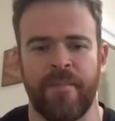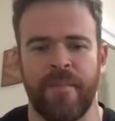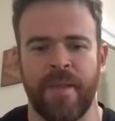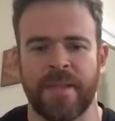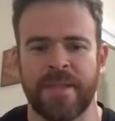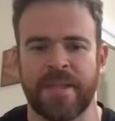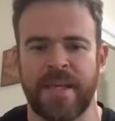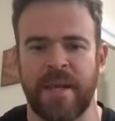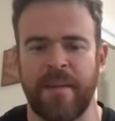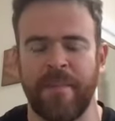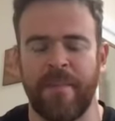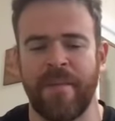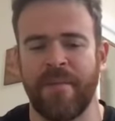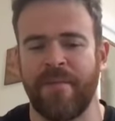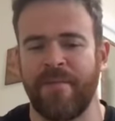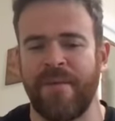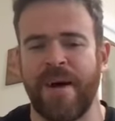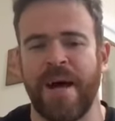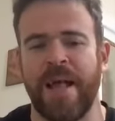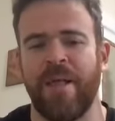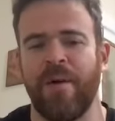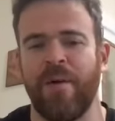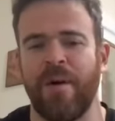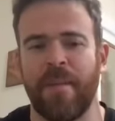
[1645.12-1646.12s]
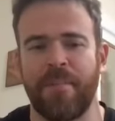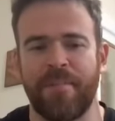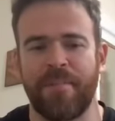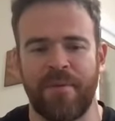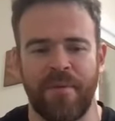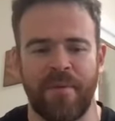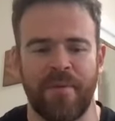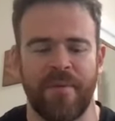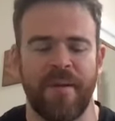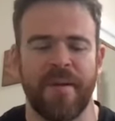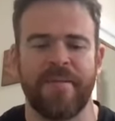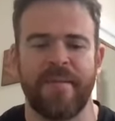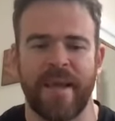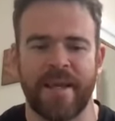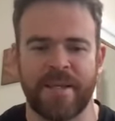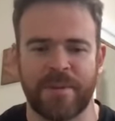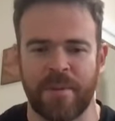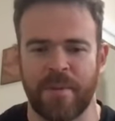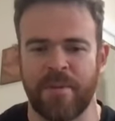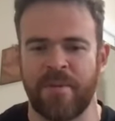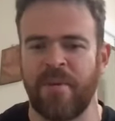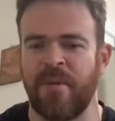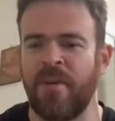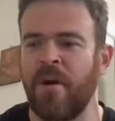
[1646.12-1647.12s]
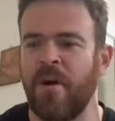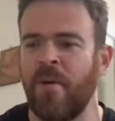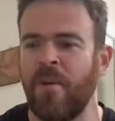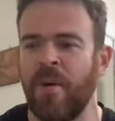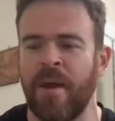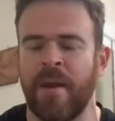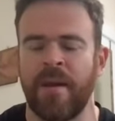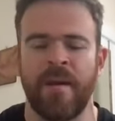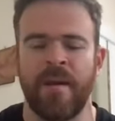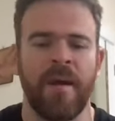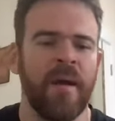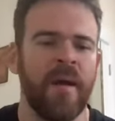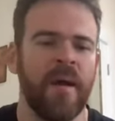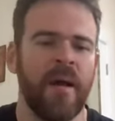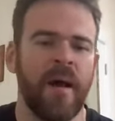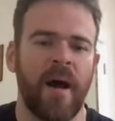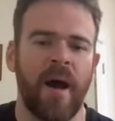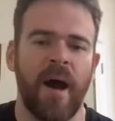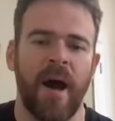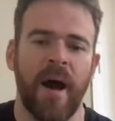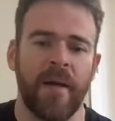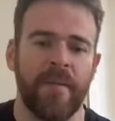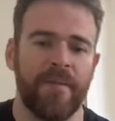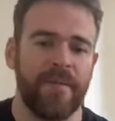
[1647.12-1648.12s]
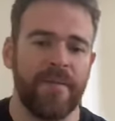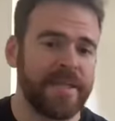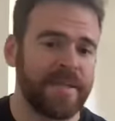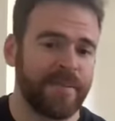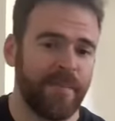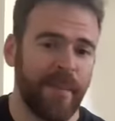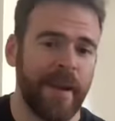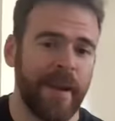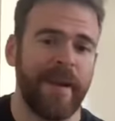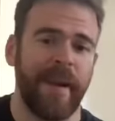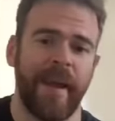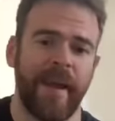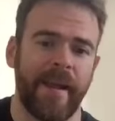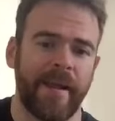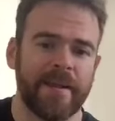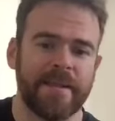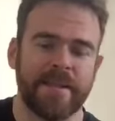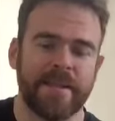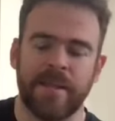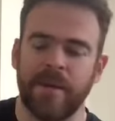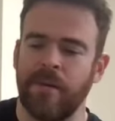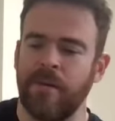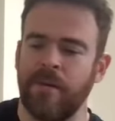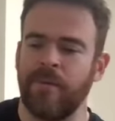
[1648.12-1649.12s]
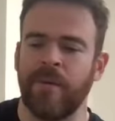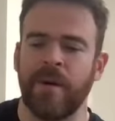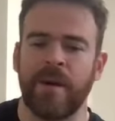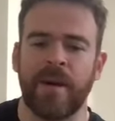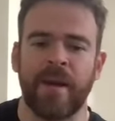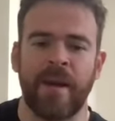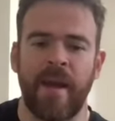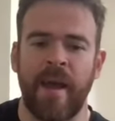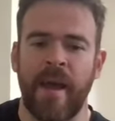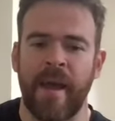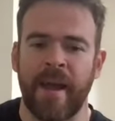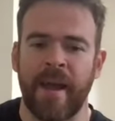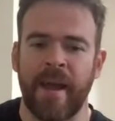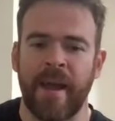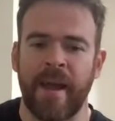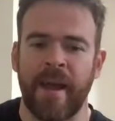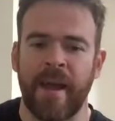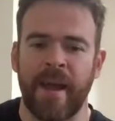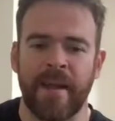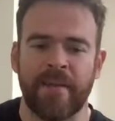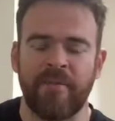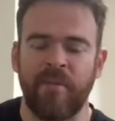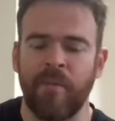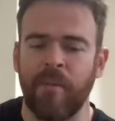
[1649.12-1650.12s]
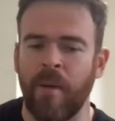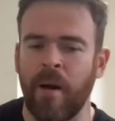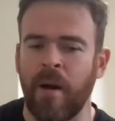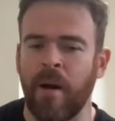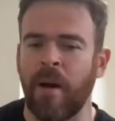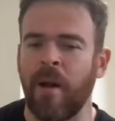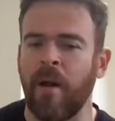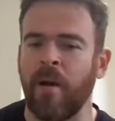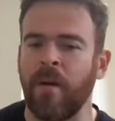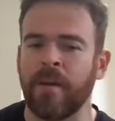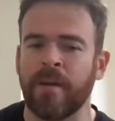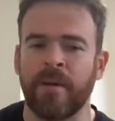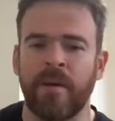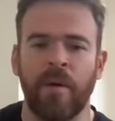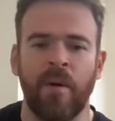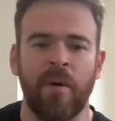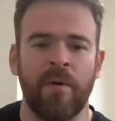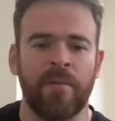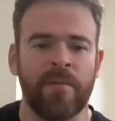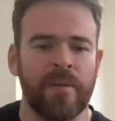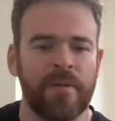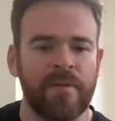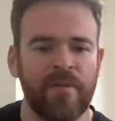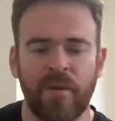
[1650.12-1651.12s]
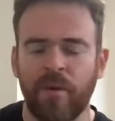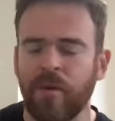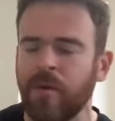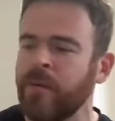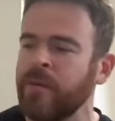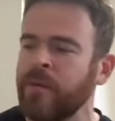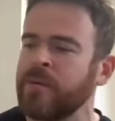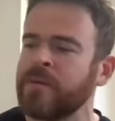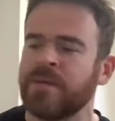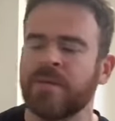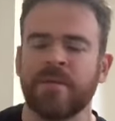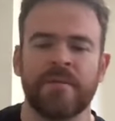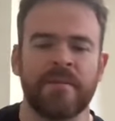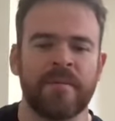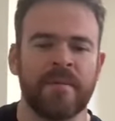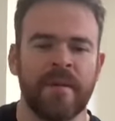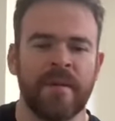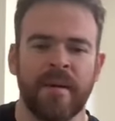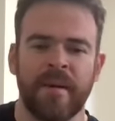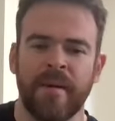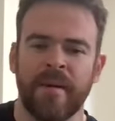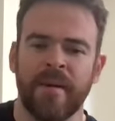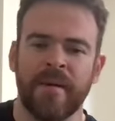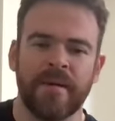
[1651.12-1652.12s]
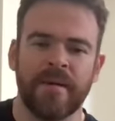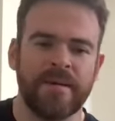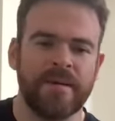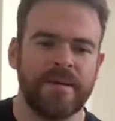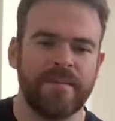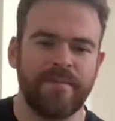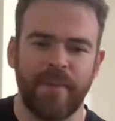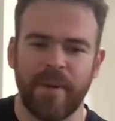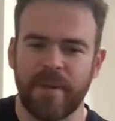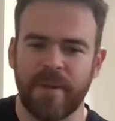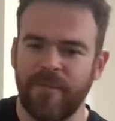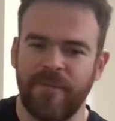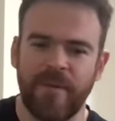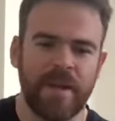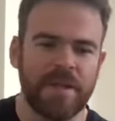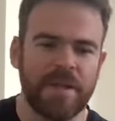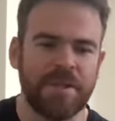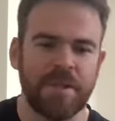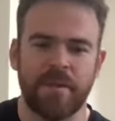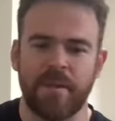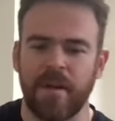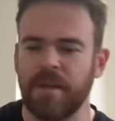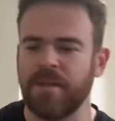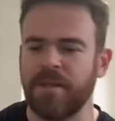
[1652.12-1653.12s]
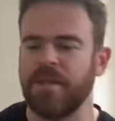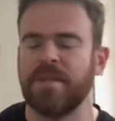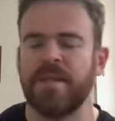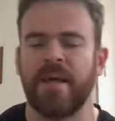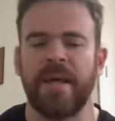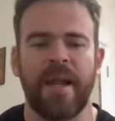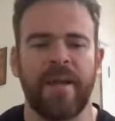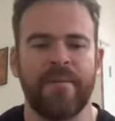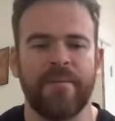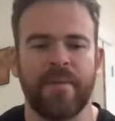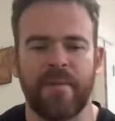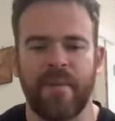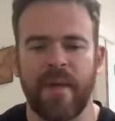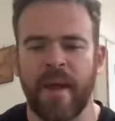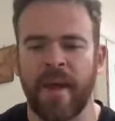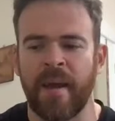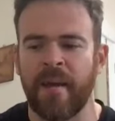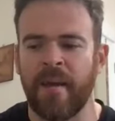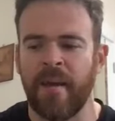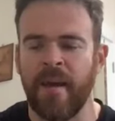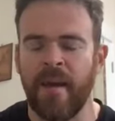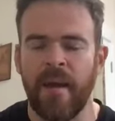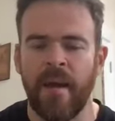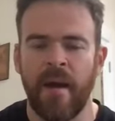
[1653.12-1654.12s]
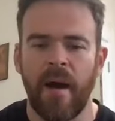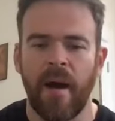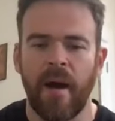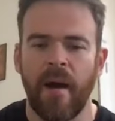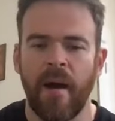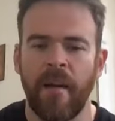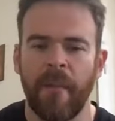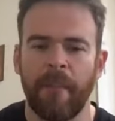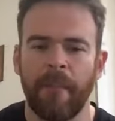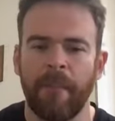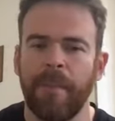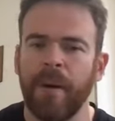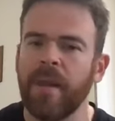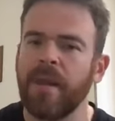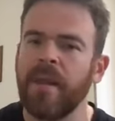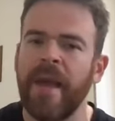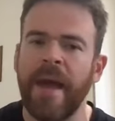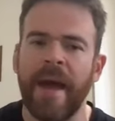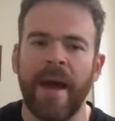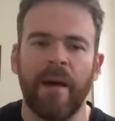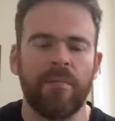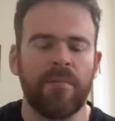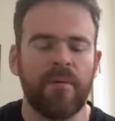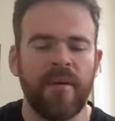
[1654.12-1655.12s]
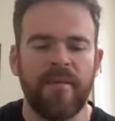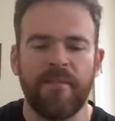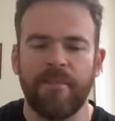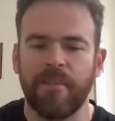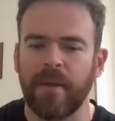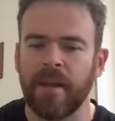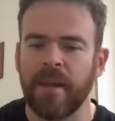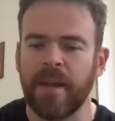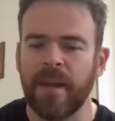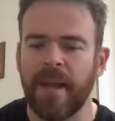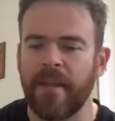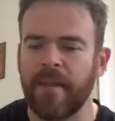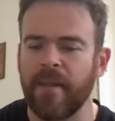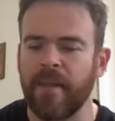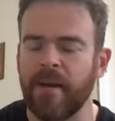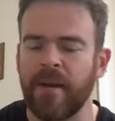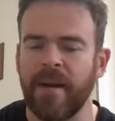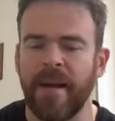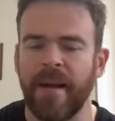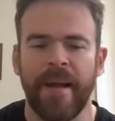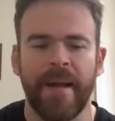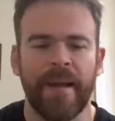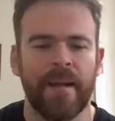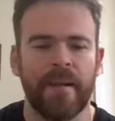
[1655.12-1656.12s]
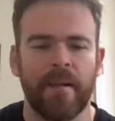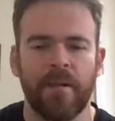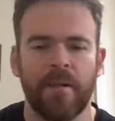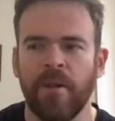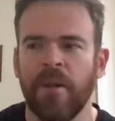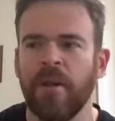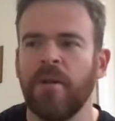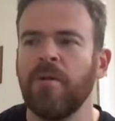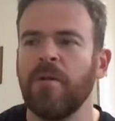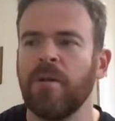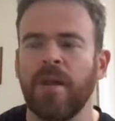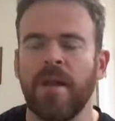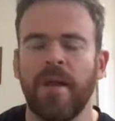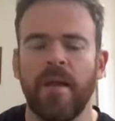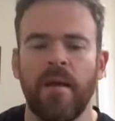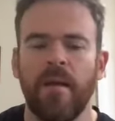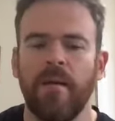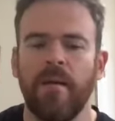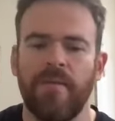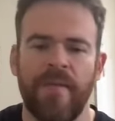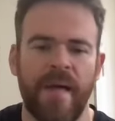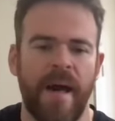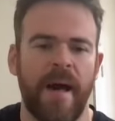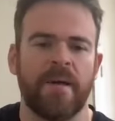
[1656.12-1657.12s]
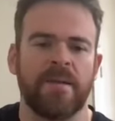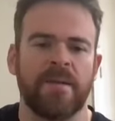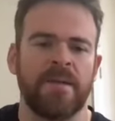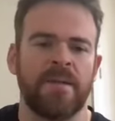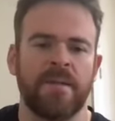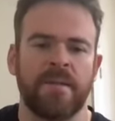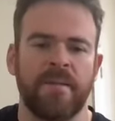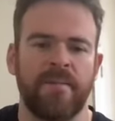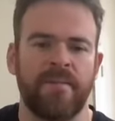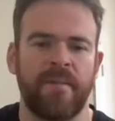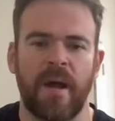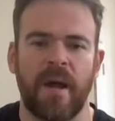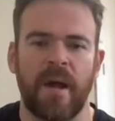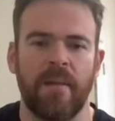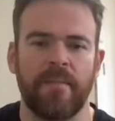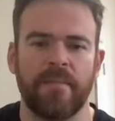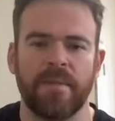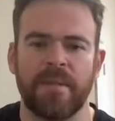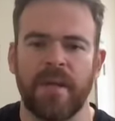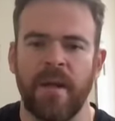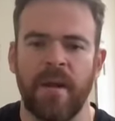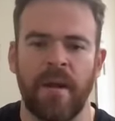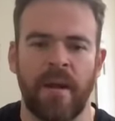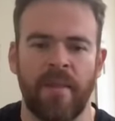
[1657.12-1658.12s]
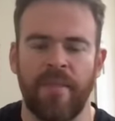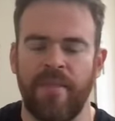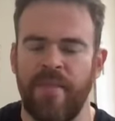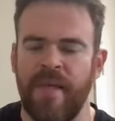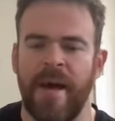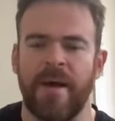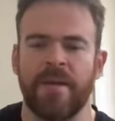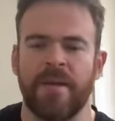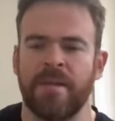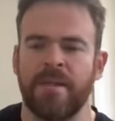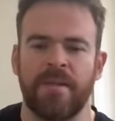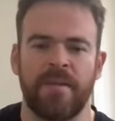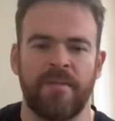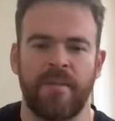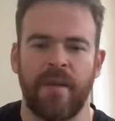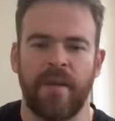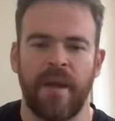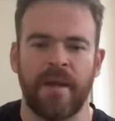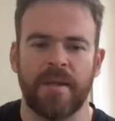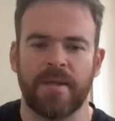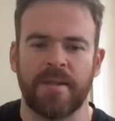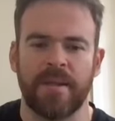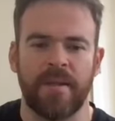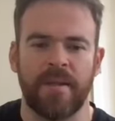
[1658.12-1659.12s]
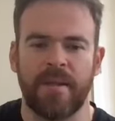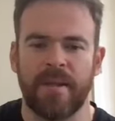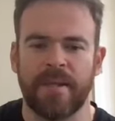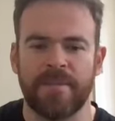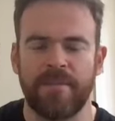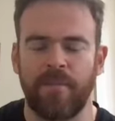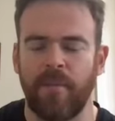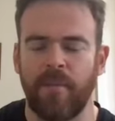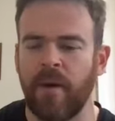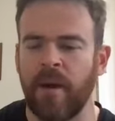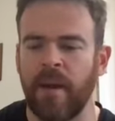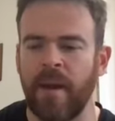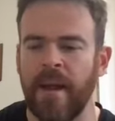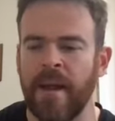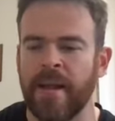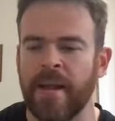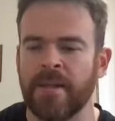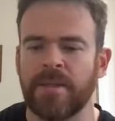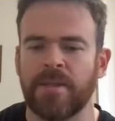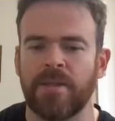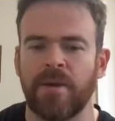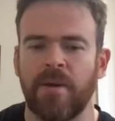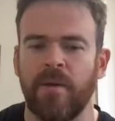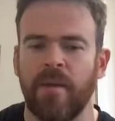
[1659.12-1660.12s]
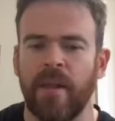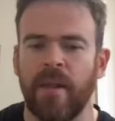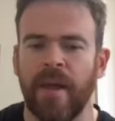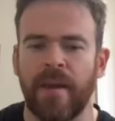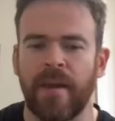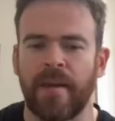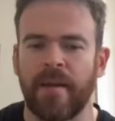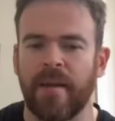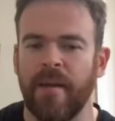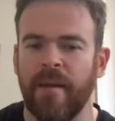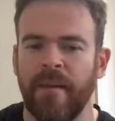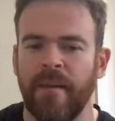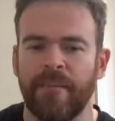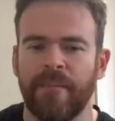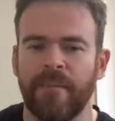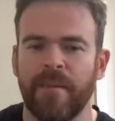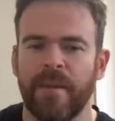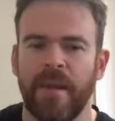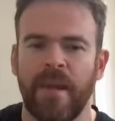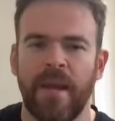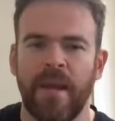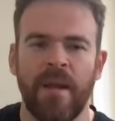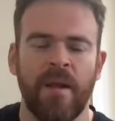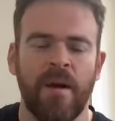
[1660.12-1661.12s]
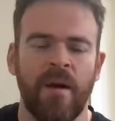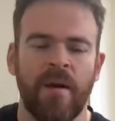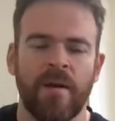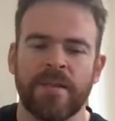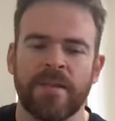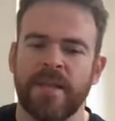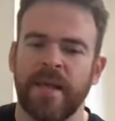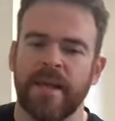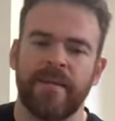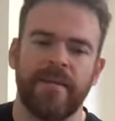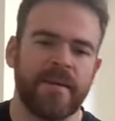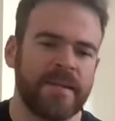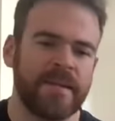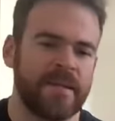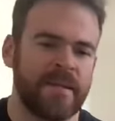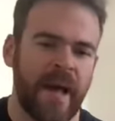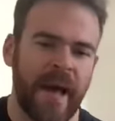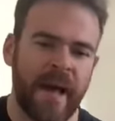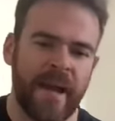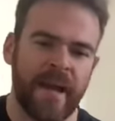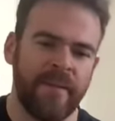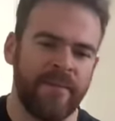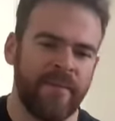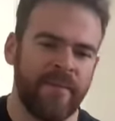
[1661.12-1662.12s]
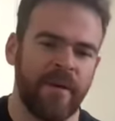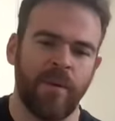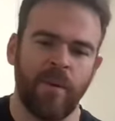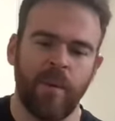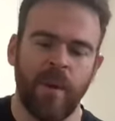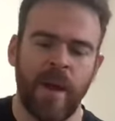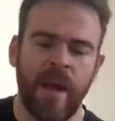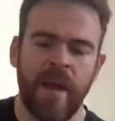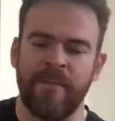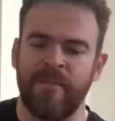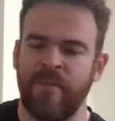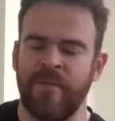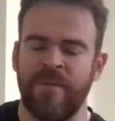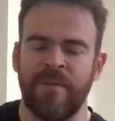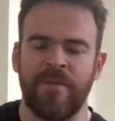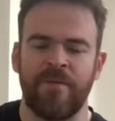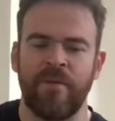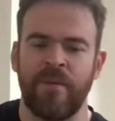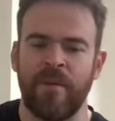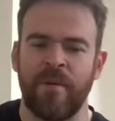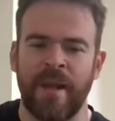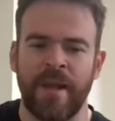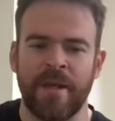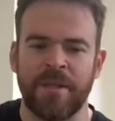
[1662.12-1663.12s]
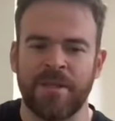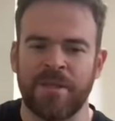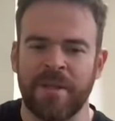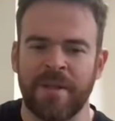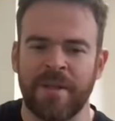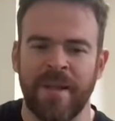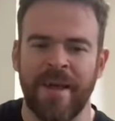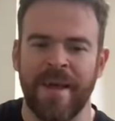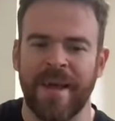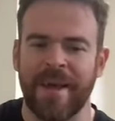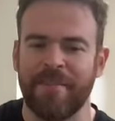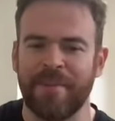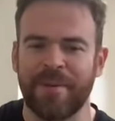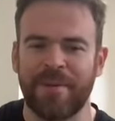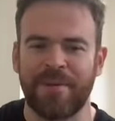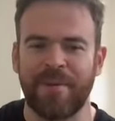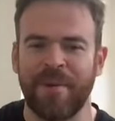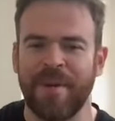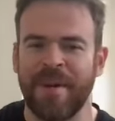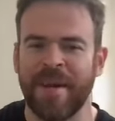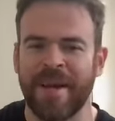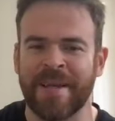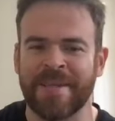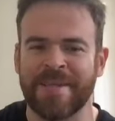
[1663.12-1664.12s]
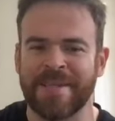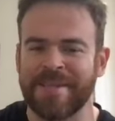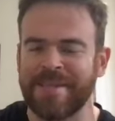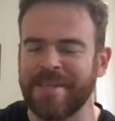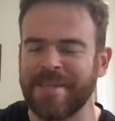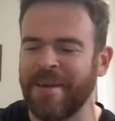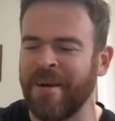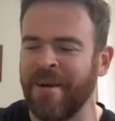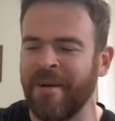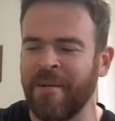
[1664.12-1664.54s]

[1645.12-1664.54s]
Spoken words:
That's gonna be the follow-up to "It Takes One to Know One" on this Monday. So we're gonna hang out tomorrow and go over the tunes and put the finishing touches on everything. But yeah, we play together literally thousands of times and on thousands of gigs at this point. And so like he knows like there's not even a wave of intonation like between us.